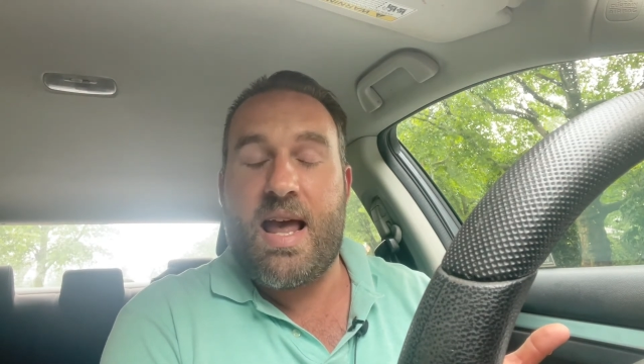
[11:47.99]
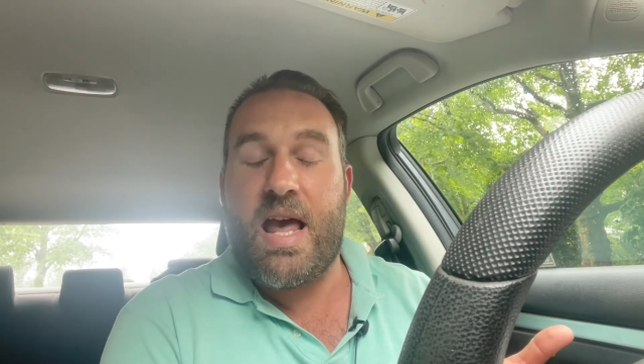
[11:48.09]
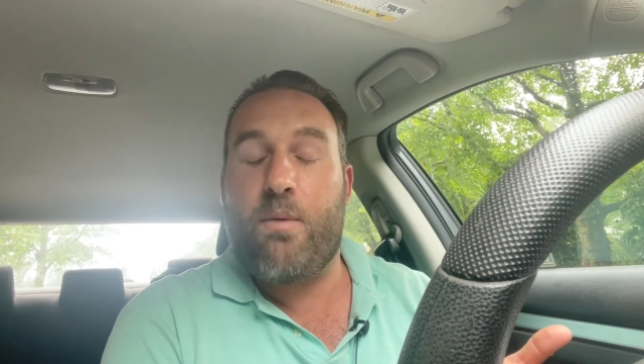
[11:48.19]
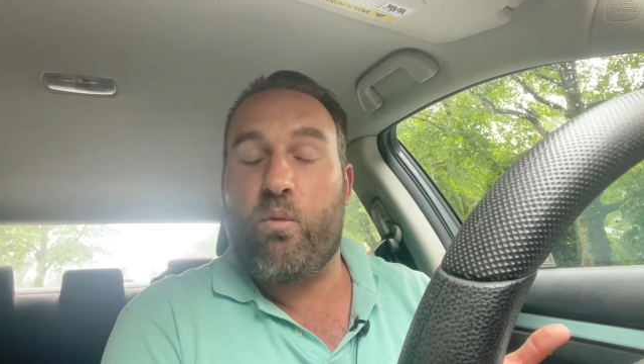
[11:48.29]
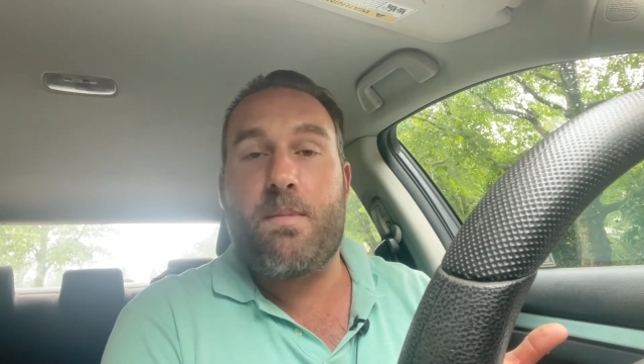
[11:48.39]

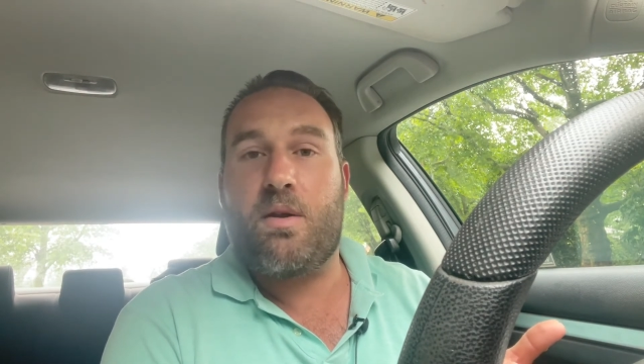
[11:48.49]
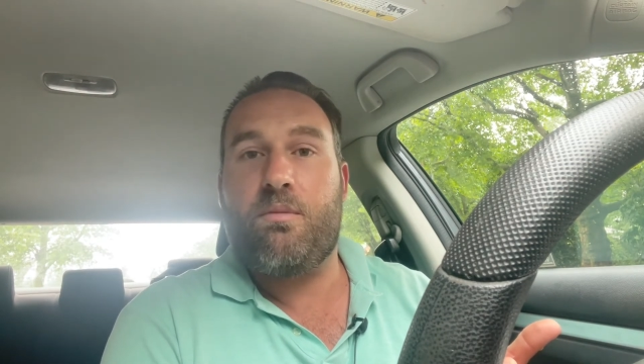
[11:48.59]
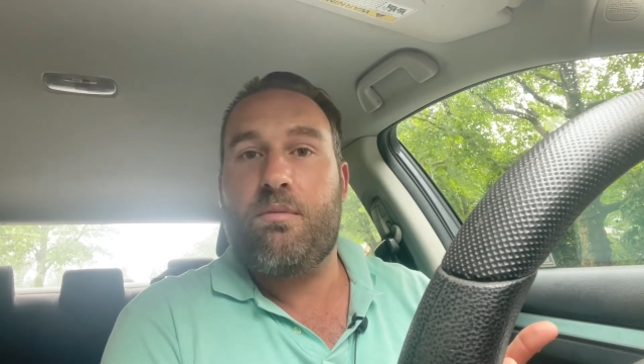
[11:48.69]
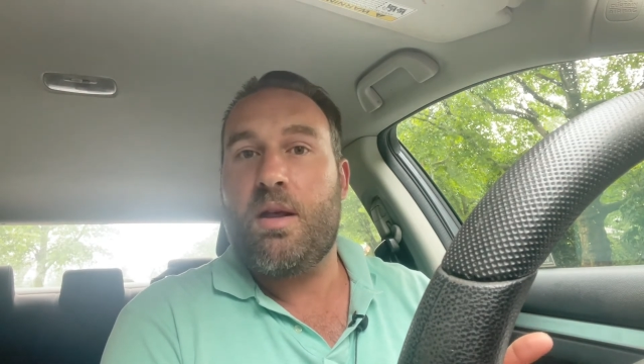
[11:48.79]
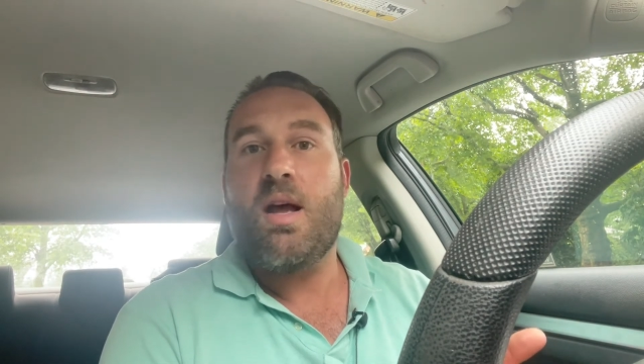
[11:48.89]
And
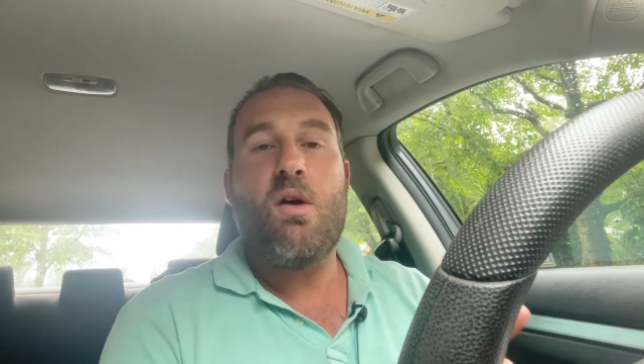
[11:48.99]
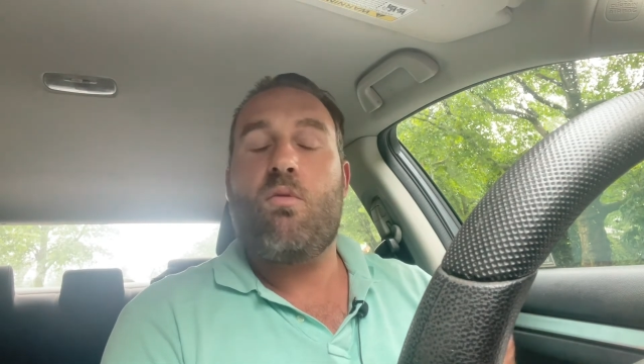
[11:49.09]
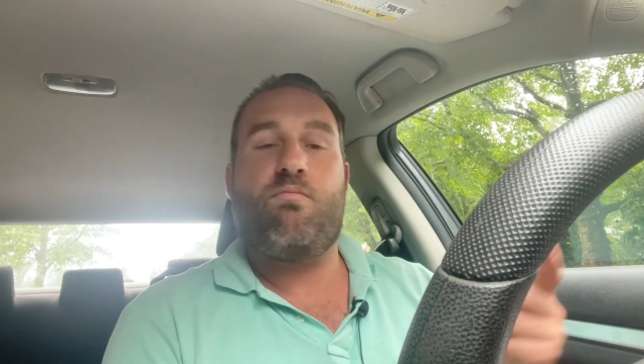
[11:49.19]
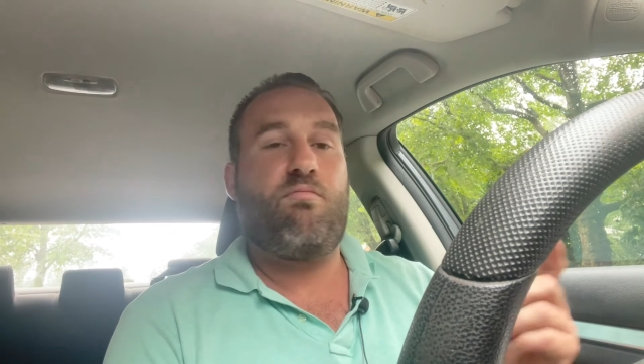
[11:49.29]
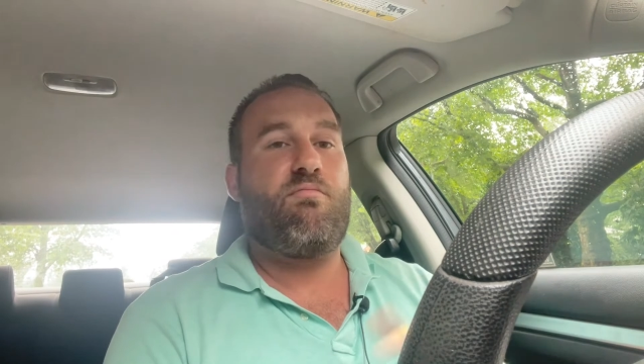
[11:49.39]
women,
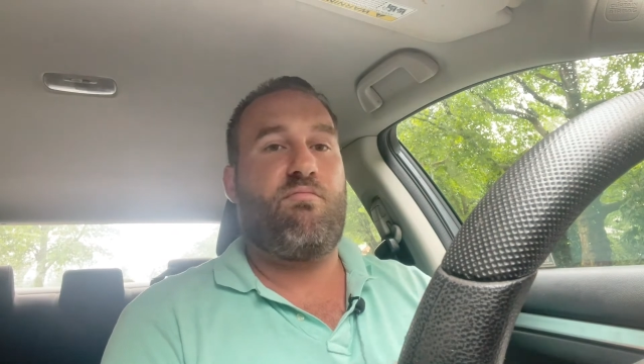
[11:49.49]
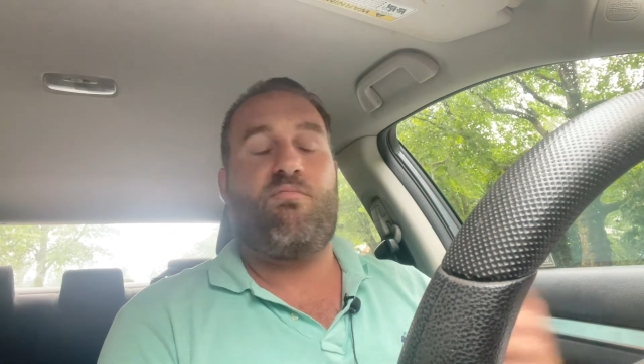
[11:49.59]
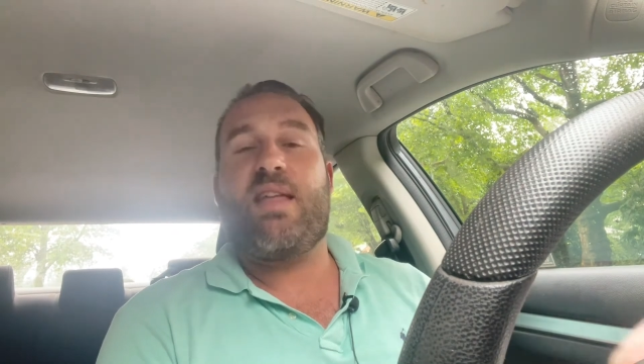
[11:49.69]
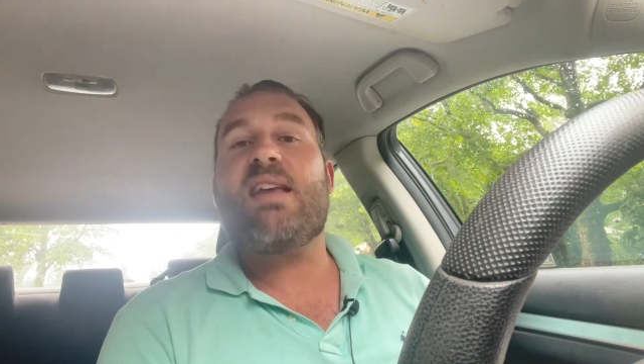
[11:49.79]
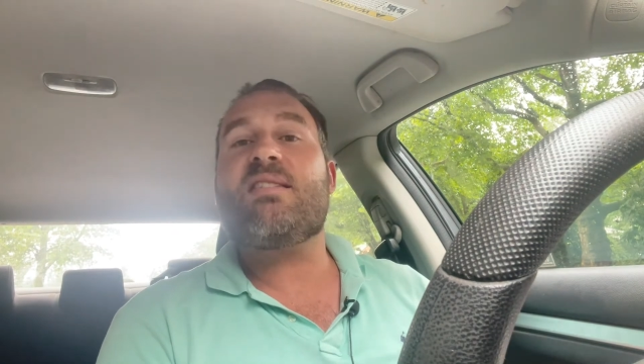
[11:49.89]

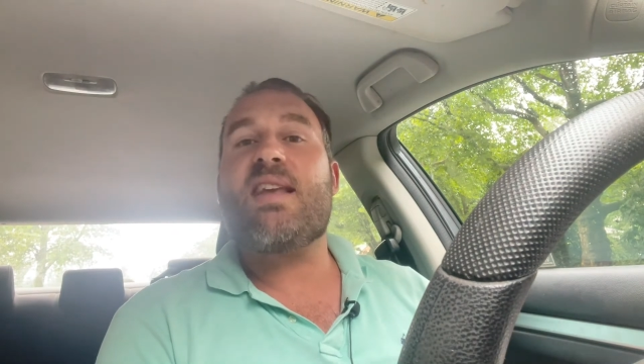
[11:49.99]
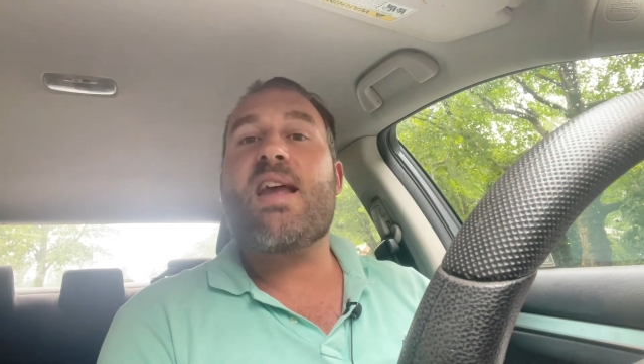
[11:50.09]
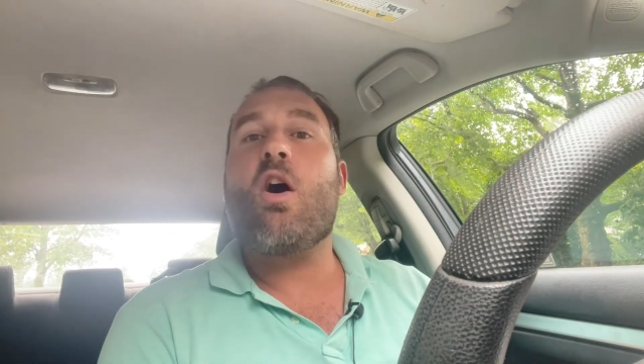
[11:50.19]
they say